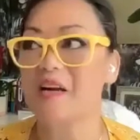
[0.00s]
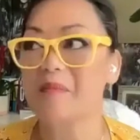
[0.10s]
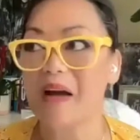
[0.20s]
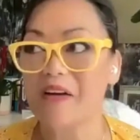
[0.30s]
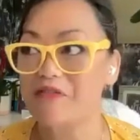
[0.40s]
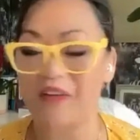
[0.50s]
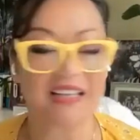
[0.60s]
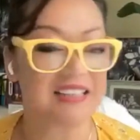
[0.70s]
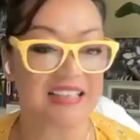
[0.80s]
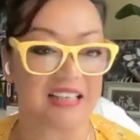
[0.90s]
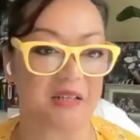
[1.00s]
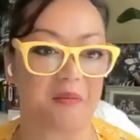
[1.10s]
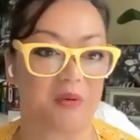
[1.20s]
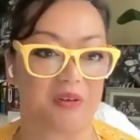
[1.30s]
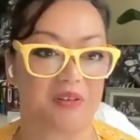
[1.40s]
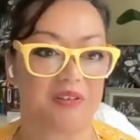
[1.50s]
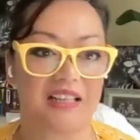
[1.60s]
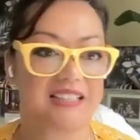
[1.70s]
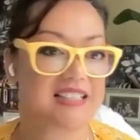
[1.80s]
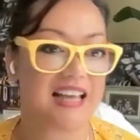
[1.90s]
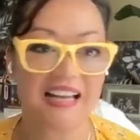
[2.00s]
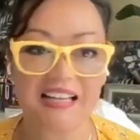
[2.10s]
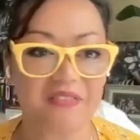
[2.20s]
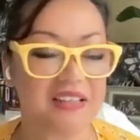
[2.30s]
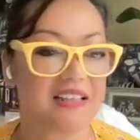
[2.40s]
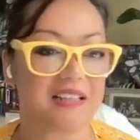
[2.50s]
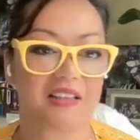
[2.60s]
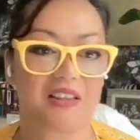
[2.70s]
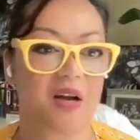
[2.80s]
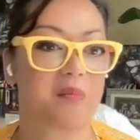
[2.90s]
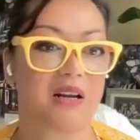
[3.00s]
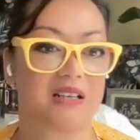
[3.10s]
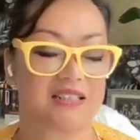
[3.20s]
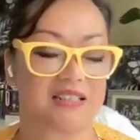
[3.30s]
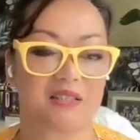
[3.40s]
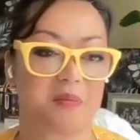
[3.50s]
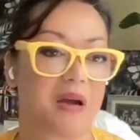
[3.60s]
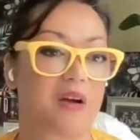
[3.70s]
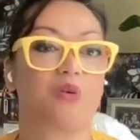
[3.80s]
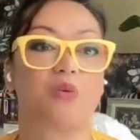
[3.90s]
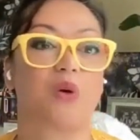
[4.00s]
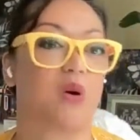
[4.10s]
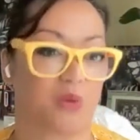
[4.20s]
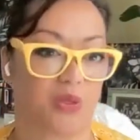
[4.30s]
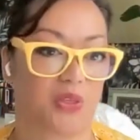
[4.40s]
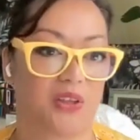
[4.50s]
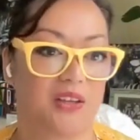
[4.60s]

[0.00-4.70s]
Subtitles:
not about failing anymore. That's not even in the thought process. It's about growth.